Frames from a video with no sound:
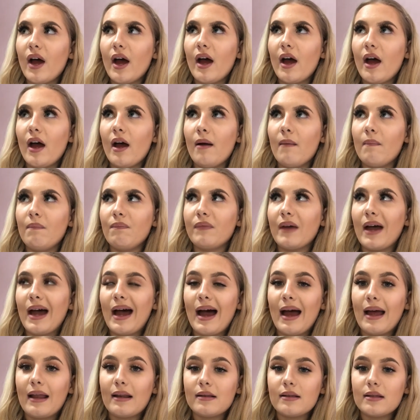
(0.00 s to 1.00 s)

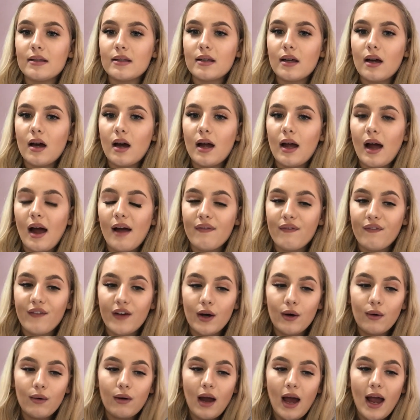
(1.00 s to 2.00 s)
And I
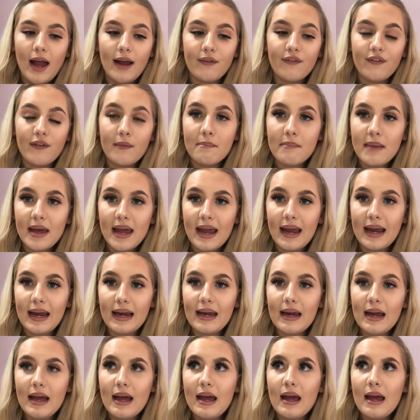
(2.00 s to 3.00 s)
feel like for
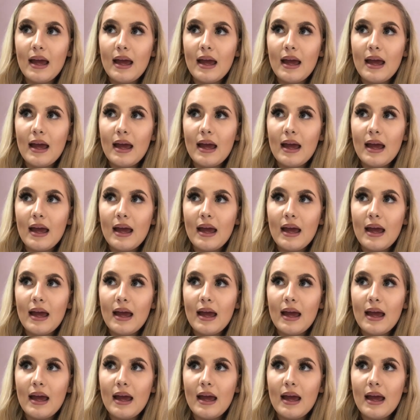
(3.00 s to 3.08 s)
me,